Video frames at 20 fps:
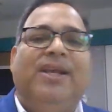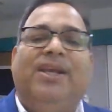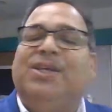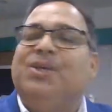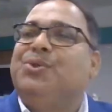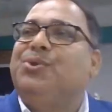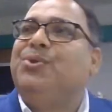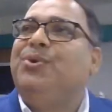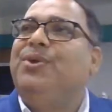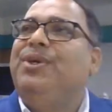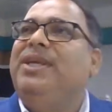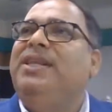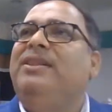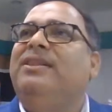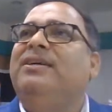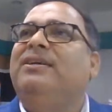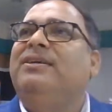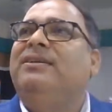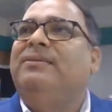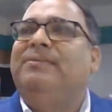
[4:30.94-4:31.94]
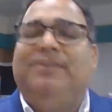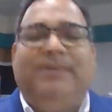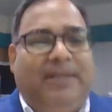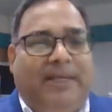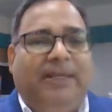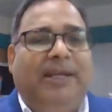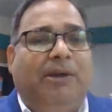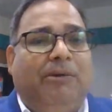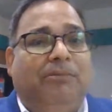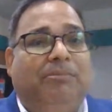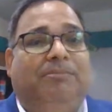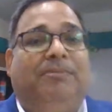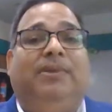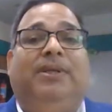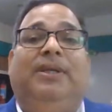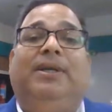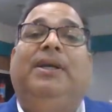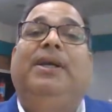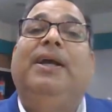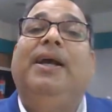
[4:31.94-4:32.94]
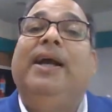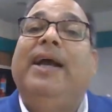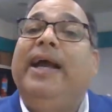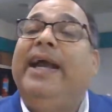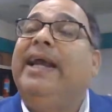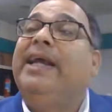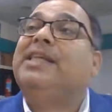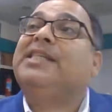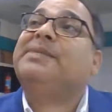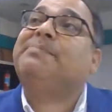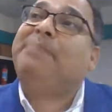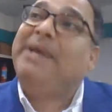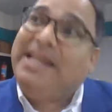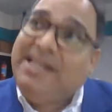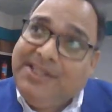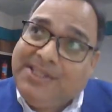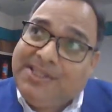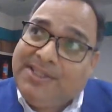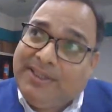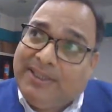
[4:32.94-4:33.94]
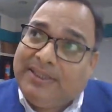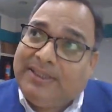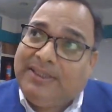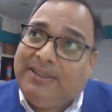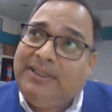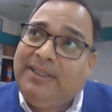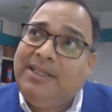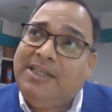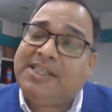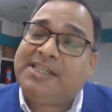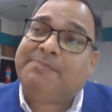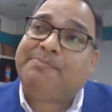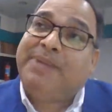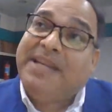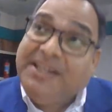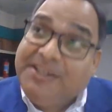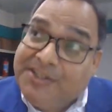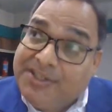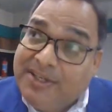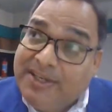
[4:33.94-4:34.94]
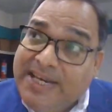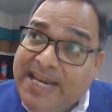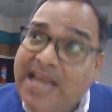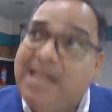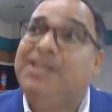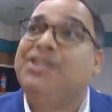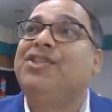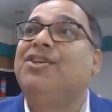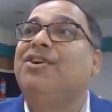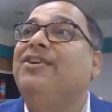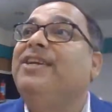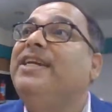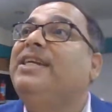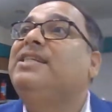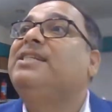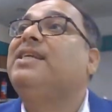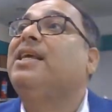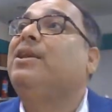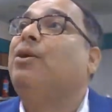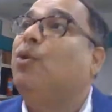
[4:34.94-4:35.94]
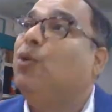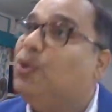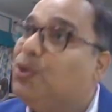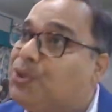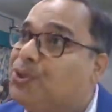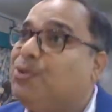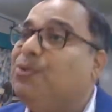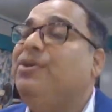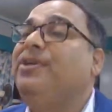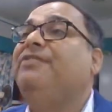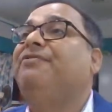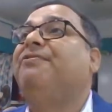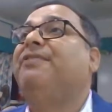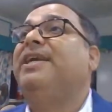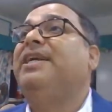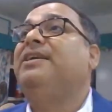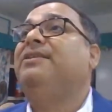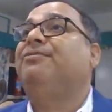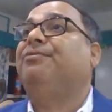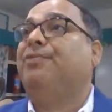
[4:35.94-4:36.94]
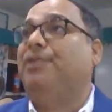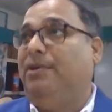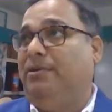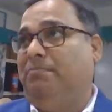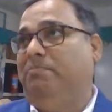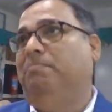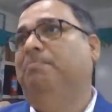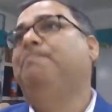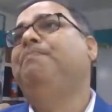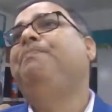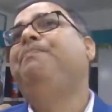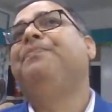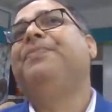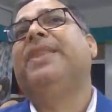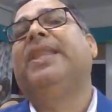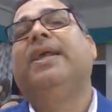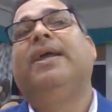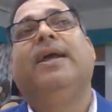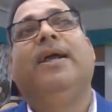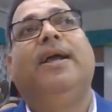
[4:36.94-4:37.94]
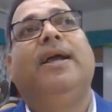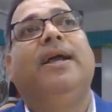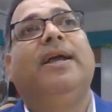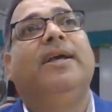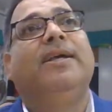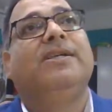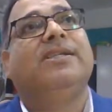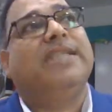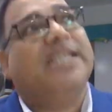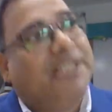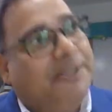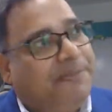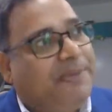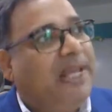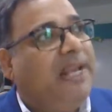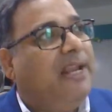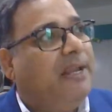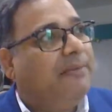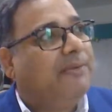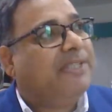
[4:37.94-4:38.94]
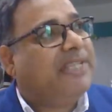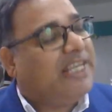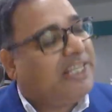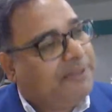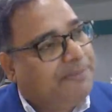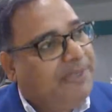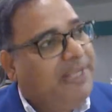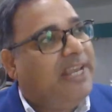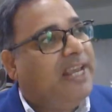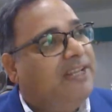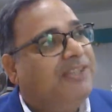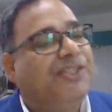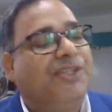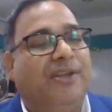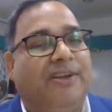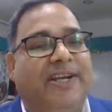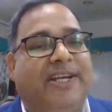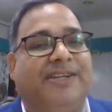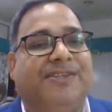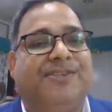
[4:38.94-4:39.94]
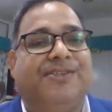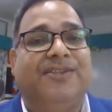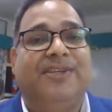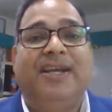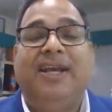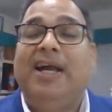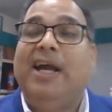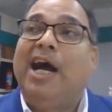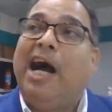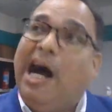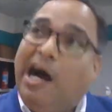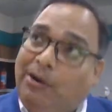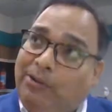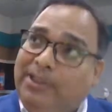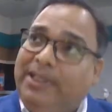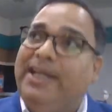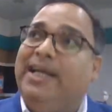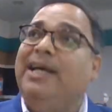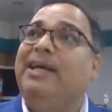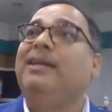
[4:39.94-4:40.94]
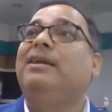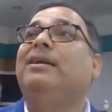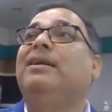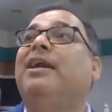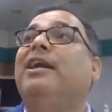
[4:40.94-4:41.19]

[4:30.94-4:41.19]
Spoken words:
So now Spenserian sonnets are also different from Shakespearean sonnets. How they are